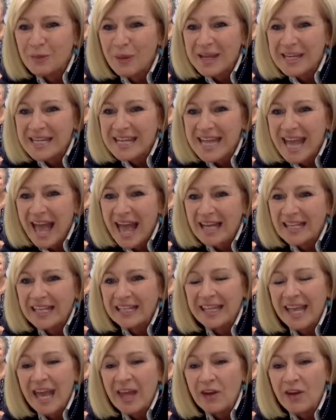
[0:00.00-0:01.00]
Wendy
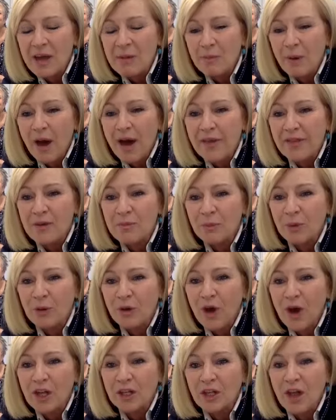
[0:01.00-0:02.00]
Allen, can I buy the
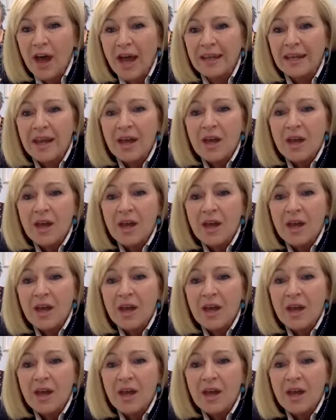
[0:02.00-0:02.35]
book online?